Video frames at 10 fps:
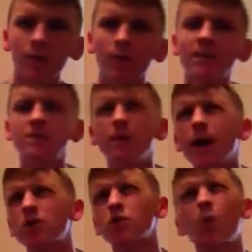This
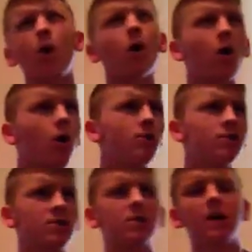match
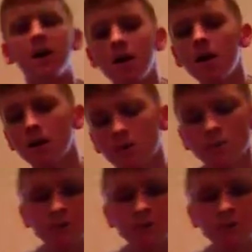was, it